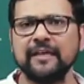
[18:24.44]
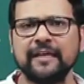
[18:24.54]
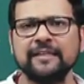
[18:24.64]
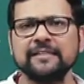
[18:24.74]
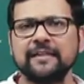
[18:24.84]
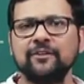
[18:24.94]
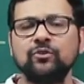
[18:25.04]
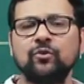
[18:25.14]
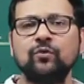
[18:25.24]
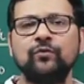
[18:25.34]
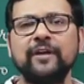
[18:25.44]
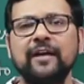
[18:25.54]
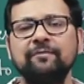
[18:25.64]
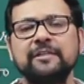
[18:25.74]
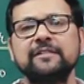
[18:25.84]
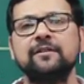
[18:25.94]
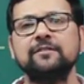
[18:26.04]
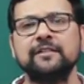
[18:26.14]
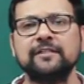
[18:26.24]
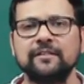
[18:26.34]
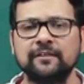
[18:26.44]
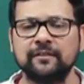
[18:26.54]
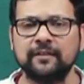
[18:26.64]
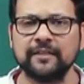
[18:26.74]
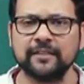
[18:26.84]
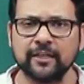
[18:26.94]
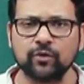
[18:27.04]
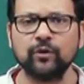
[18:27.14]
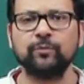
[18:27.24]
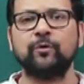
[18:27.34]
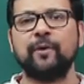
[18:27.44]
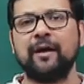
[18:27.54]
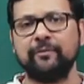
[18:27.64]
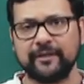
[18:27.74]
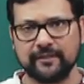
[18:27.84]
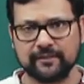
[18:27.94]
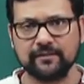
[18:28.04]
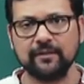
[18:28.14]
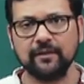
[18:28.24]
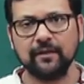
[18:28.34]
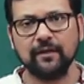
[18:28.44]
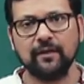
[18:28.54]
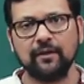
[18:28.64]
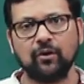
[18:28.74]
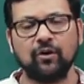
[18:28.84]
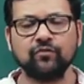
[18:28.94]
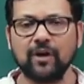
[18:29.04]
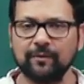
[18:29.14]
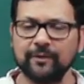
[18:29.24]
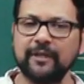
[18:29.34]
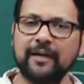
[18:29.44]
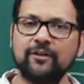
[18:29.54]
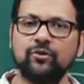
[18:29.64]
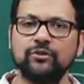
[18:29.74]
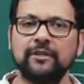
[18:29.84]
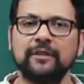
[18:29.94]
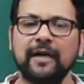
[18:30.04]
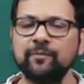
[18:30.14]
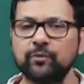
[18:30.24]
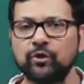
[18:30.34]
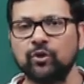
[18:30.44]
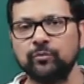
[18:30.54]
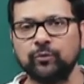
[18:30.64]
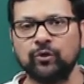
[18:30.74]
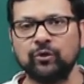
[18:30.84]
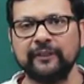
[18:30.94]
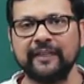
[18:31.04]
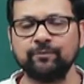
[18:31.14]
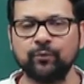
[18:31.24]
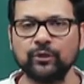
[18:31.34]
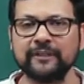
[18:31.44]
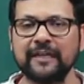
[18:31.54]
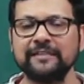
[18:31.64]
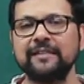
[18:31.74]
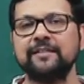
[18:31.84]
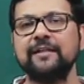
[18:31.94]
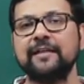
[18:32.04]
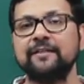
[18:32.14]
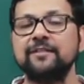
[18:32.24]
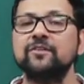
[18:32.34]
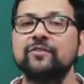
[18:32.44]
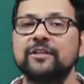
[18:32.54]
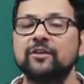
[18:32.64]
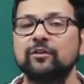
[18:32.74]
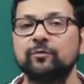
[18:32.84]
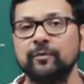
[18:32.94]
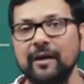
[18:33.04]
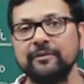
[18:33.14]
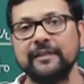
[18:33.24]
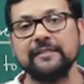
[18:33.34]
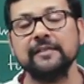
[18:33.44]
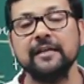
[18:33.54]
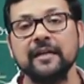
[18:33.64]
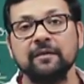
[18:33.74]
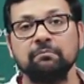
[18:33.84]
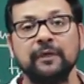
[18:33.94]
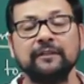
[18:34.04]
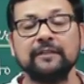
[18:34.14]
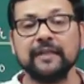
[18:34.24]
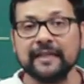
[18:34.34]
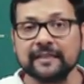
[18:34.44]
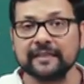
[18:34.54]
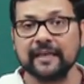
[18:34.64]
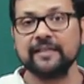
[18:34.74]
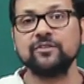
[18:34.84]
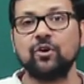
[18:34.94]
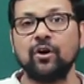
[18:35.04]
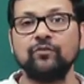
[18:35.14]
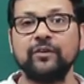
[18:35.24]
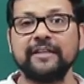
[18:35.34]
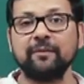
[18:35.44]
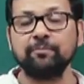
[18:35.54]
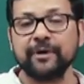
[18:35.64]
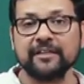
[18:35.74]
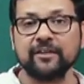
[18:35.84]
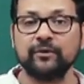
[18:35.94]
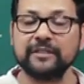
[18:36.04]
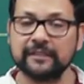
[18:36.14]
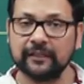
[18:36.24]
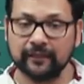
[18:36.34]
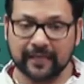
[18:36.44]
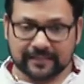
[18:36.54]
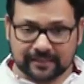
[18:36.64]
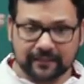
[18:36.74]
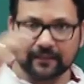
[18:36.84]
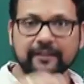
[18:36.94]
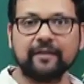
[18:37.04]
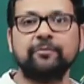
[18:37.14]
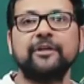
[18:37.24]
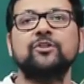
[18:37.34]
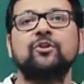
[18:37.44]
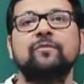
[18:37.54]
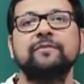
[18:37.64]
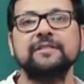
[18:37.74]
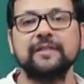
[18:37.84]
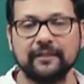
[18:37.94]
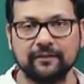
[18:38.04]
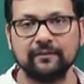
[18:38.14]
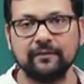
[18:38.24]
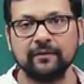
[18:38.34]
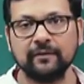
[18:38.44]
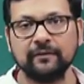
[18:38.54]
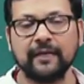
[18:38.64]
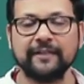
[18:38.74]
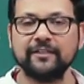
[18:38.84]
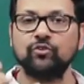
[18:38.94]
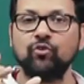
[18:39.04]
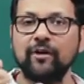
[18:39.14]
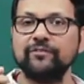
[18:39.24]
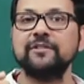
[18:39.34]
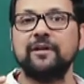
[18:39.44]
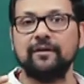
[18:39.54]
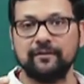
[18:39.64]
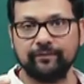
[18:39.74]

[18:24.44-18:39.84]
See, in sun though we have discussed there is equal probabilities of carbon, nitrogen and proton-proton. They both can generate energy with equal probabilities. But in case of a temperature which is less than the temperature of the sun, that is a dwarf star,